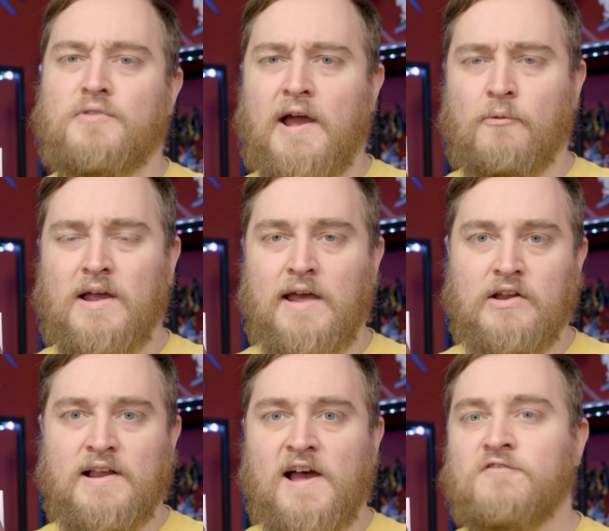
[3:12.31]
That way I
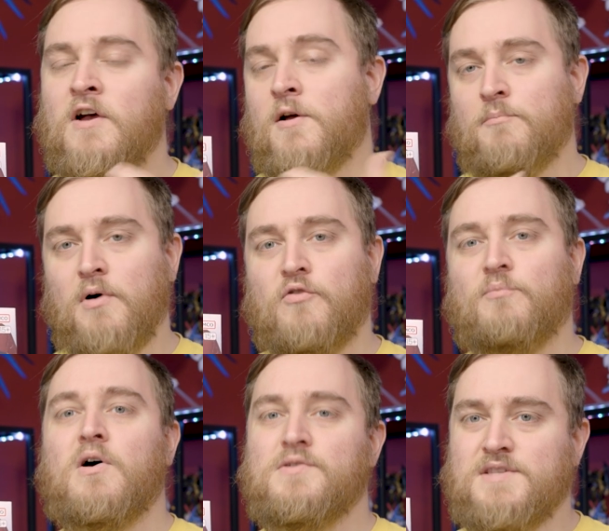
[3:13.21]
could have both
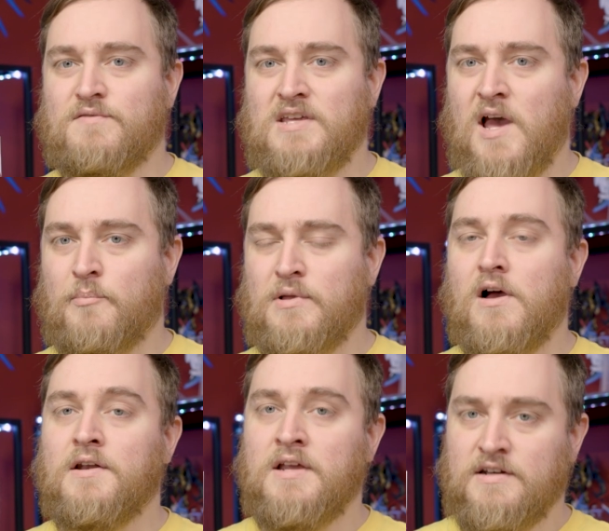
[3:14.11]
modes of the
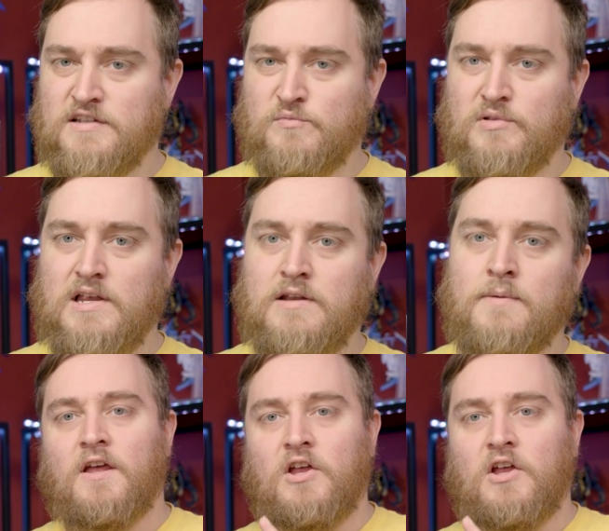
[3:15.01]
Epyon displayed.